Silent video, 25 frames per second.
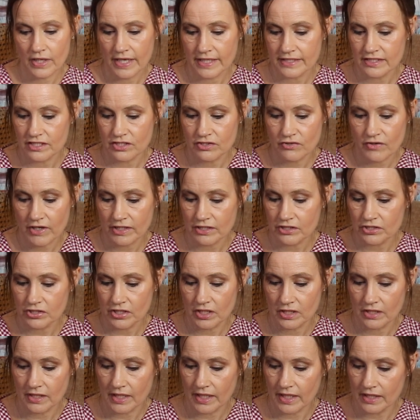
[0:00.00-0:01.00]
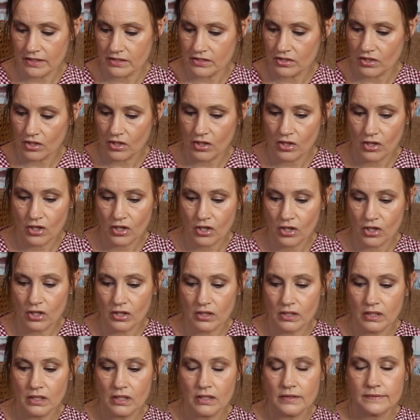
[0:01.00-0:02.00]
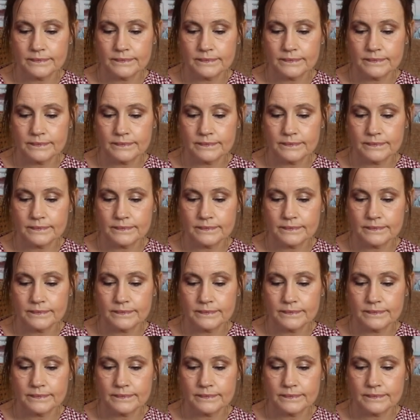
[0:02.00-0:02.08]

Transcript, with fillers: head scratching at all.